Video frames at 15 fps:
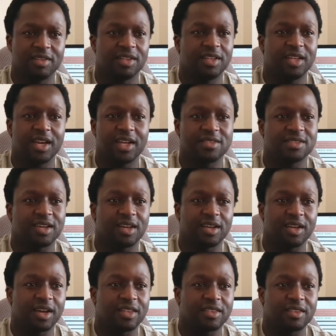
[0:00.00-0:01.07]
has like, I
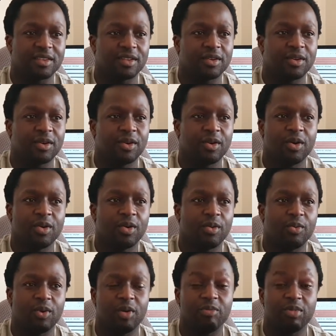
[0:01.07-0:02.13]
think
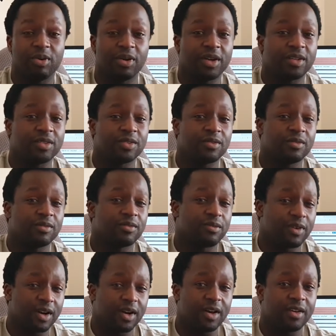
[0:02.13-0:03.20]

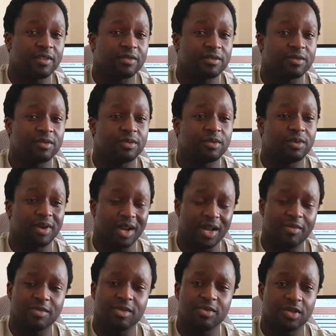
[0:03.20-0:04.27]
1.5
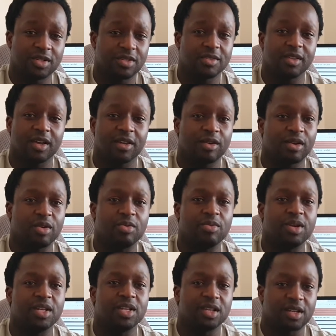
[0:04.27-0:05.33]
grams, which is like
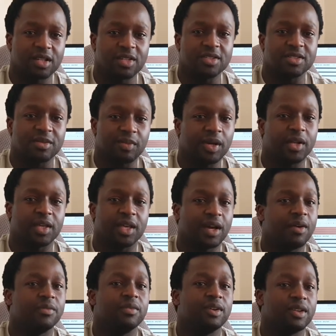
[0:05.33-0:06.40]
ridiculous amount of
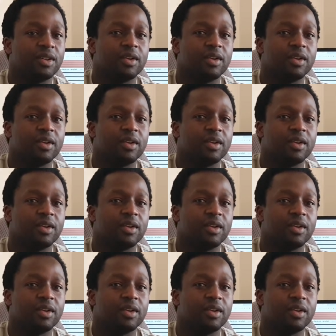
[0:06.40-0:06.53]
caffeine.